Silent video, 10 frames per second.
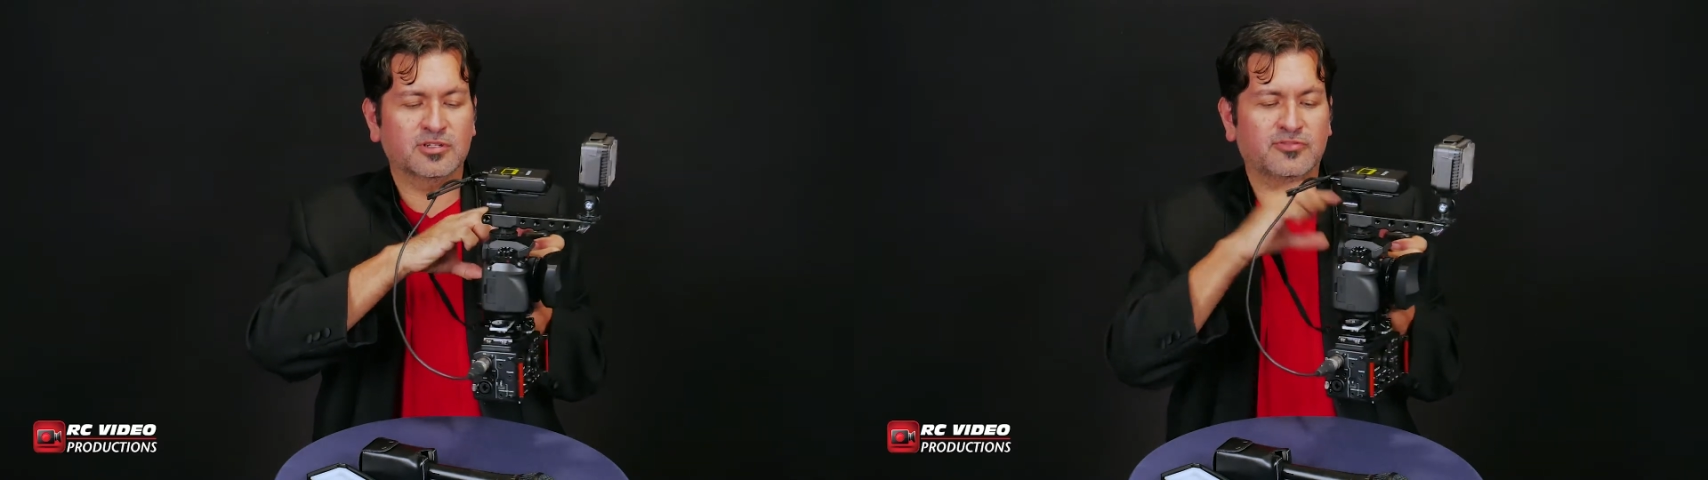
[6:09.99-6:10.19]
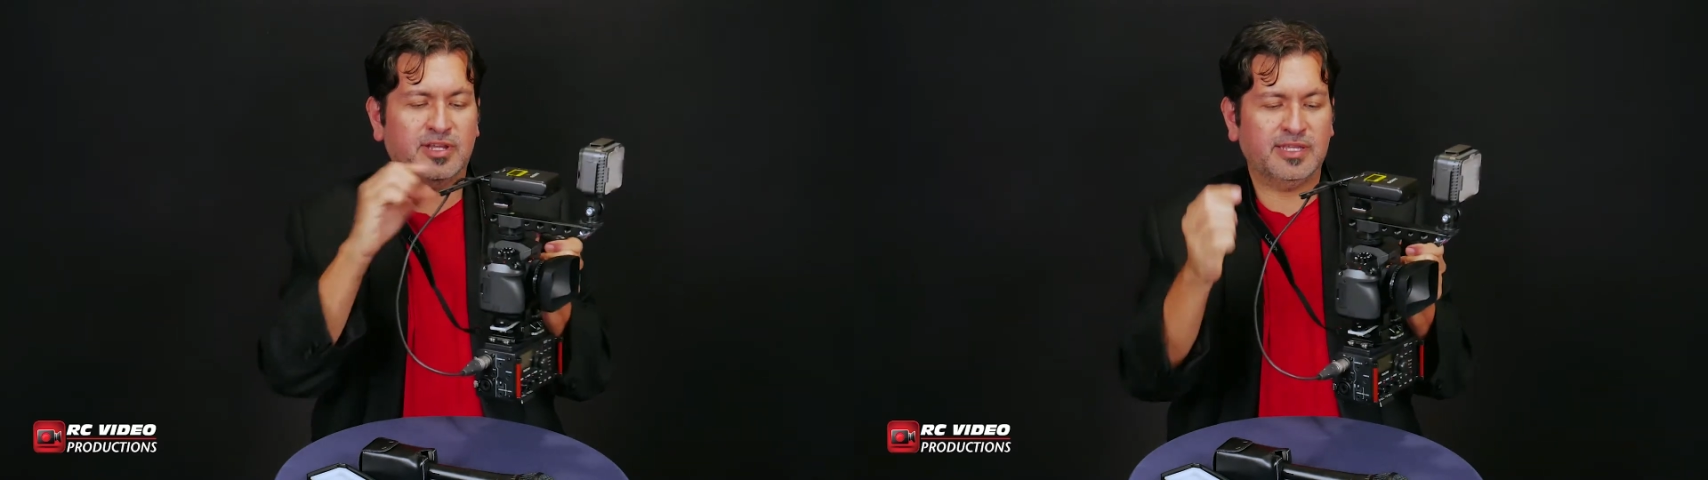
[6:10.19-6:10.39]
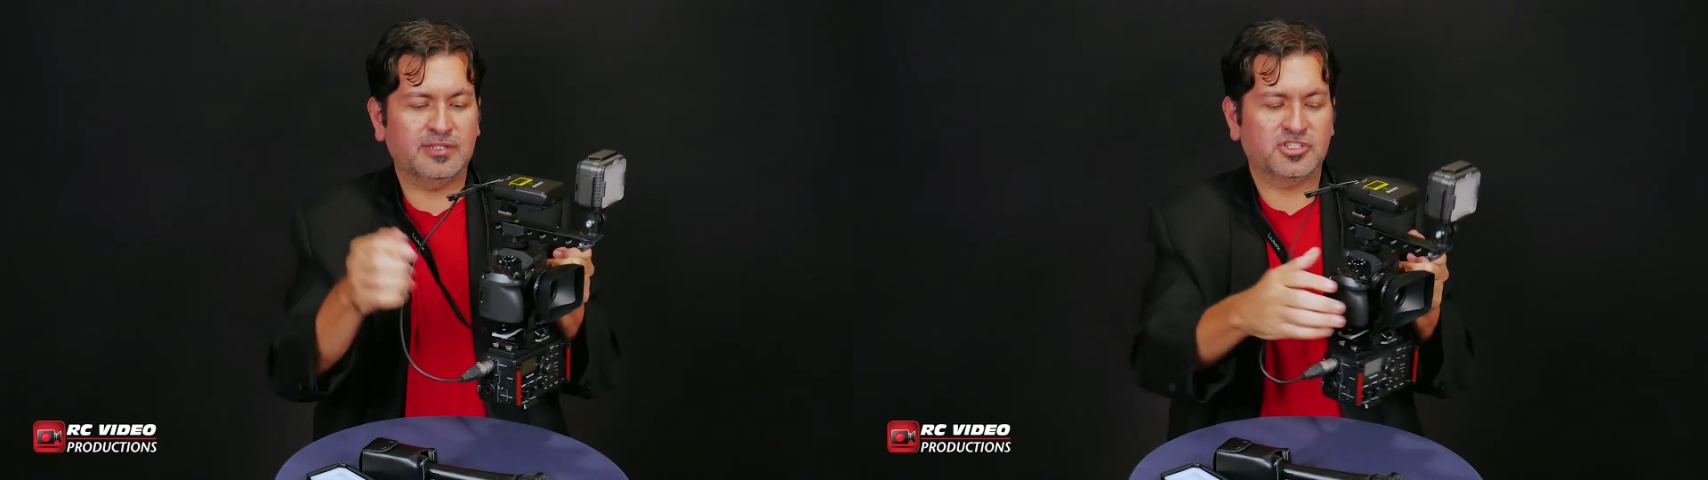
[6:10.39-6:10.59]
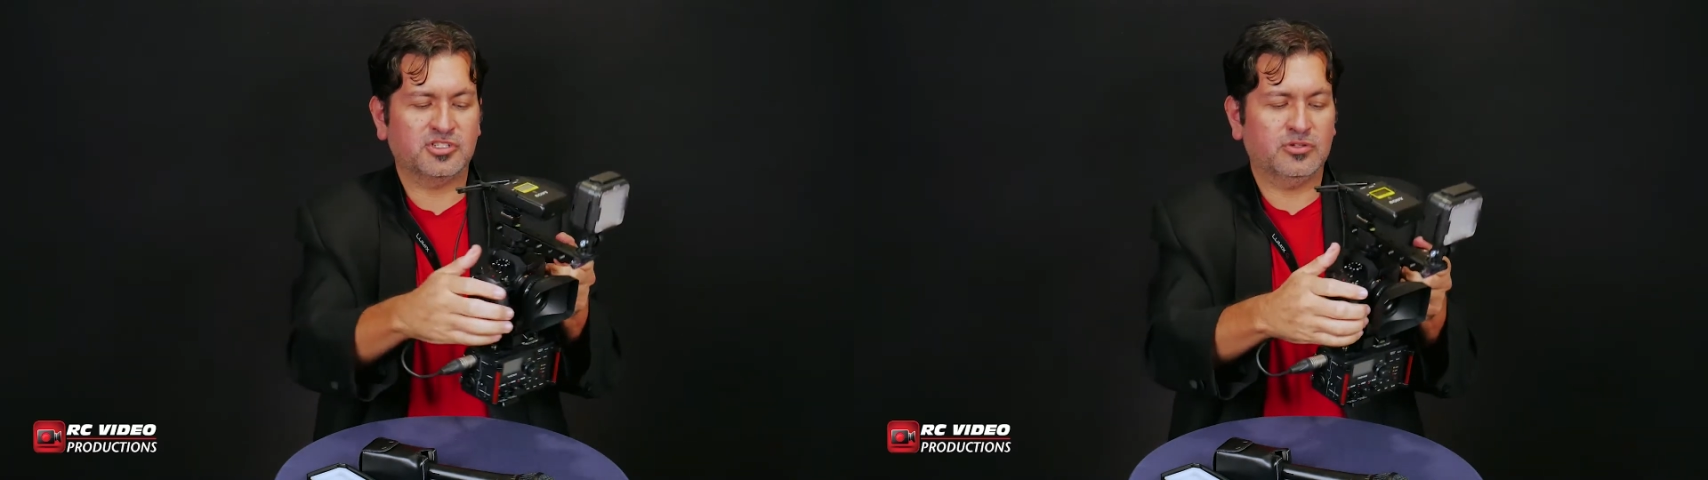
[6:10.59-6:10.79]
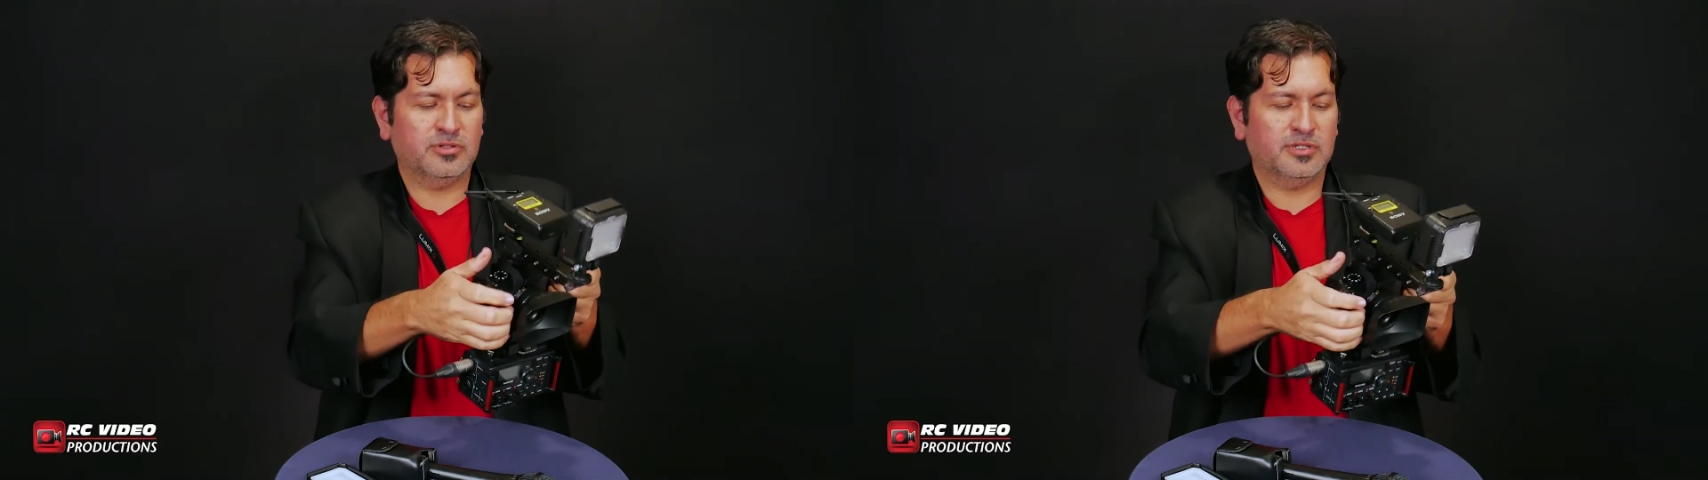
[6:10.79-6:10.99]
So if I need to
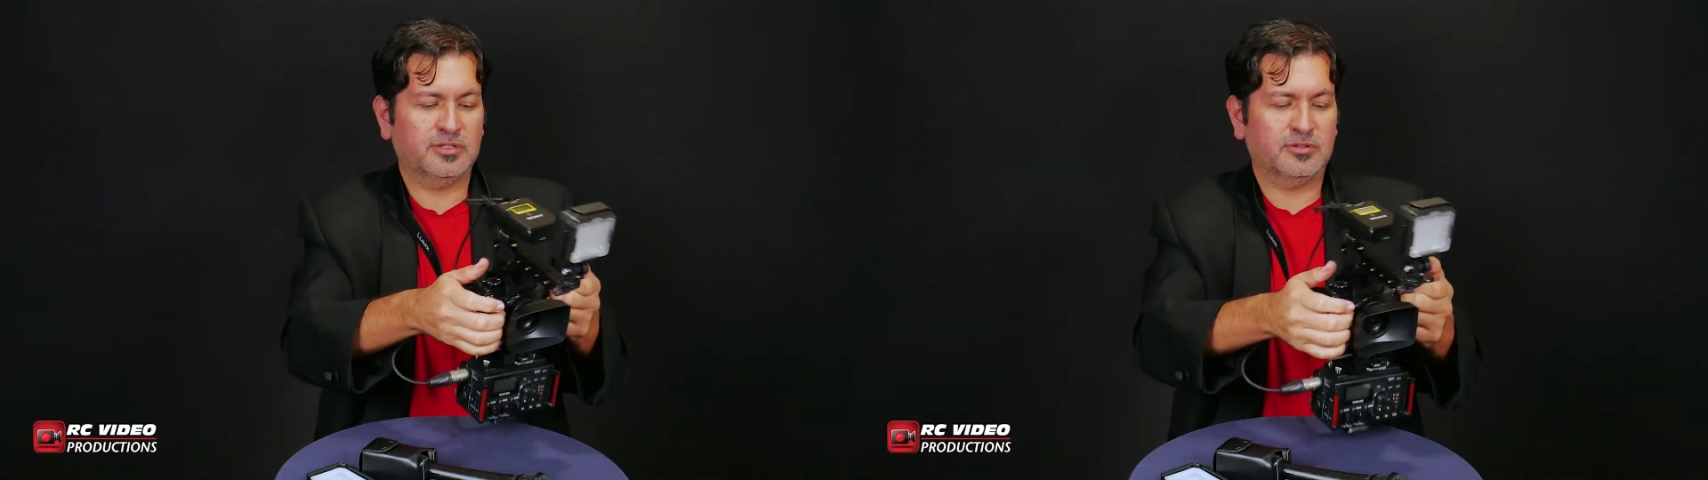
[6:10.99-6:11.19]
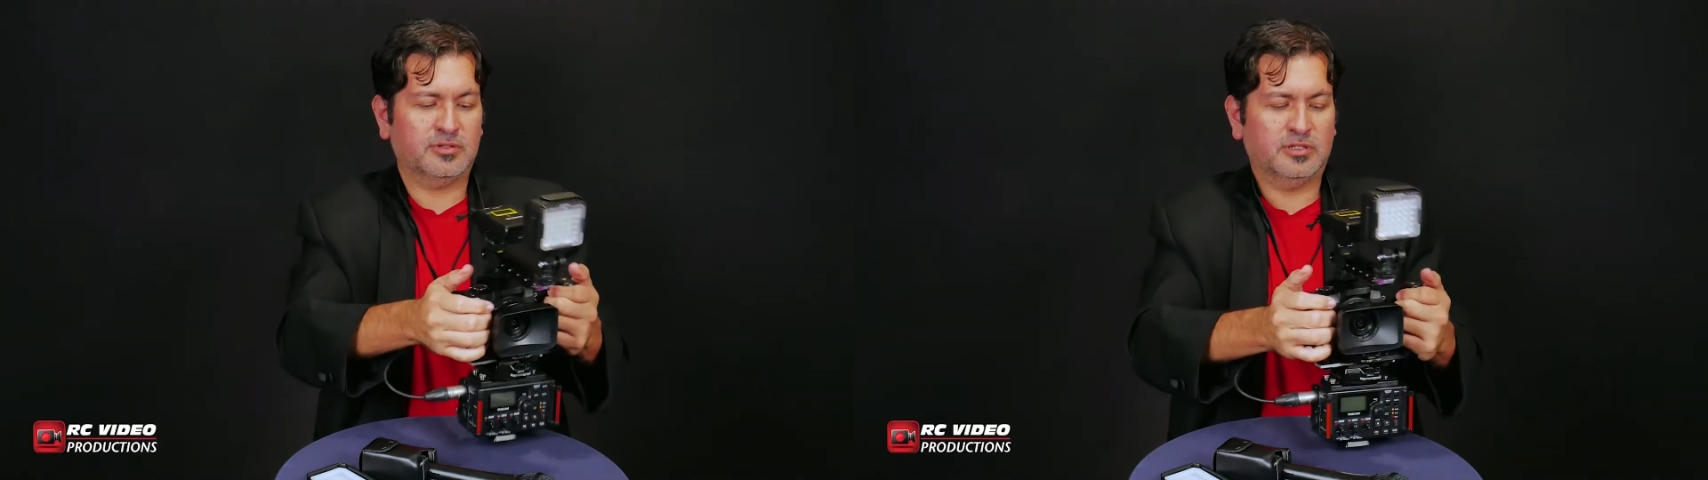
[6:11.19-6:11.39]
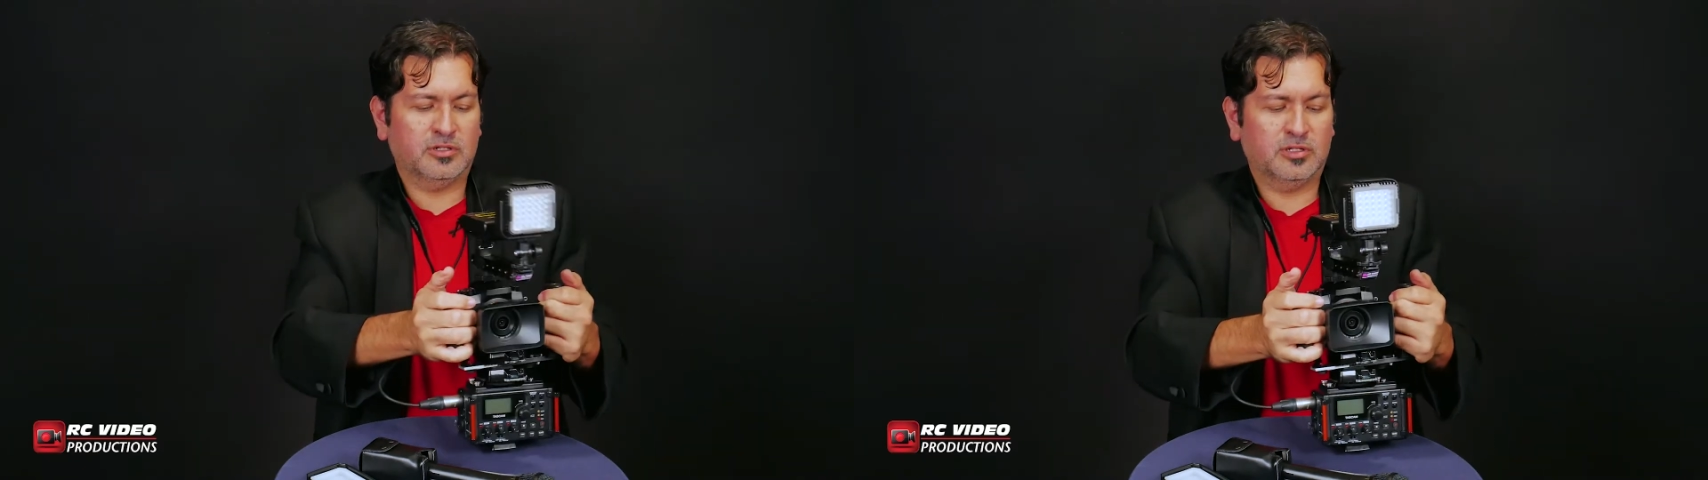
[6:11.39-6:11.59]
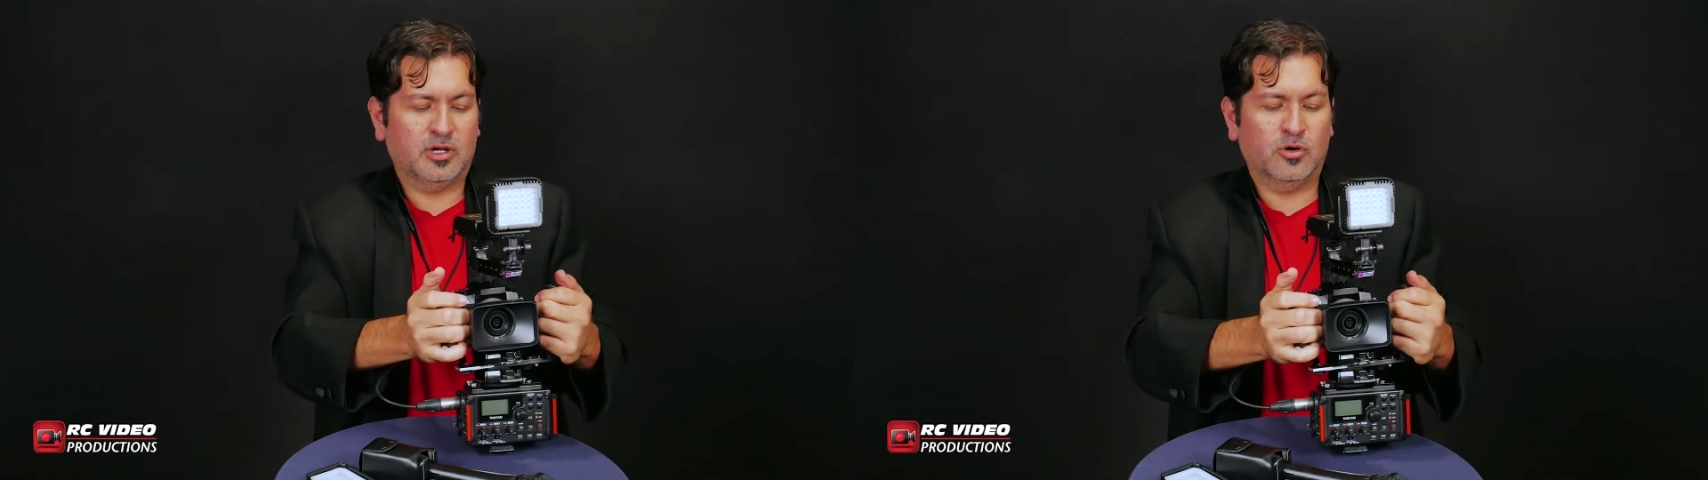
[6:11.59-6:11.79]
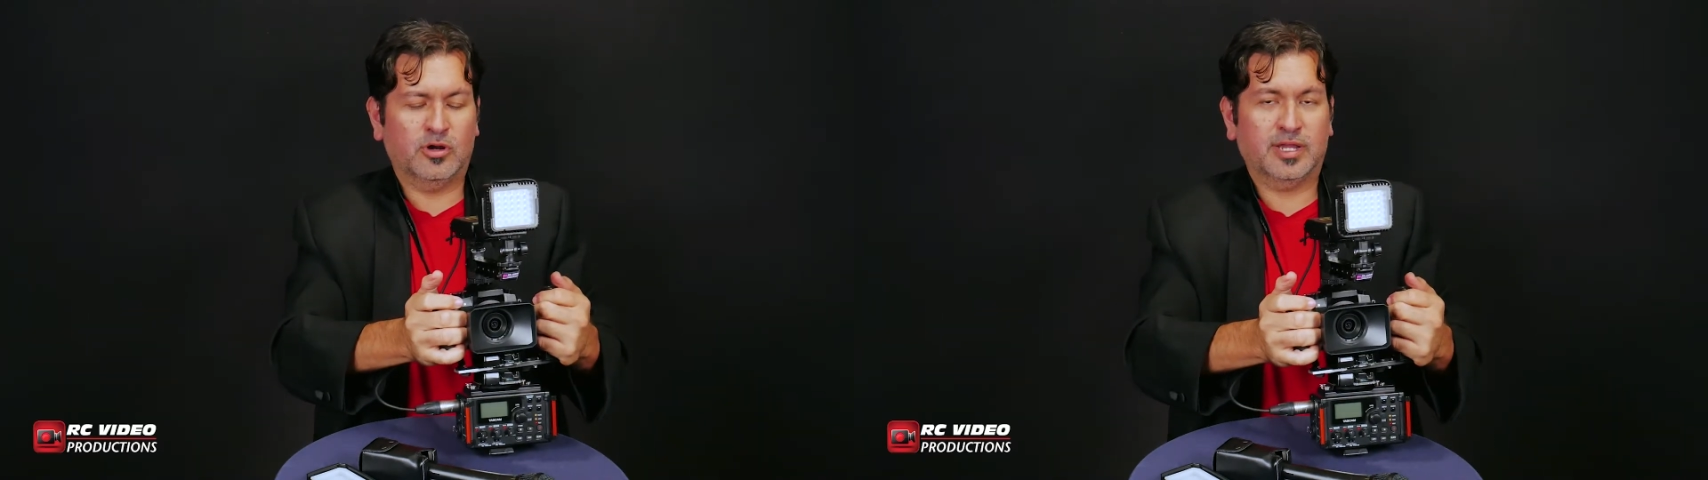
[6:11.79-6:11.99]
shoot a little lower,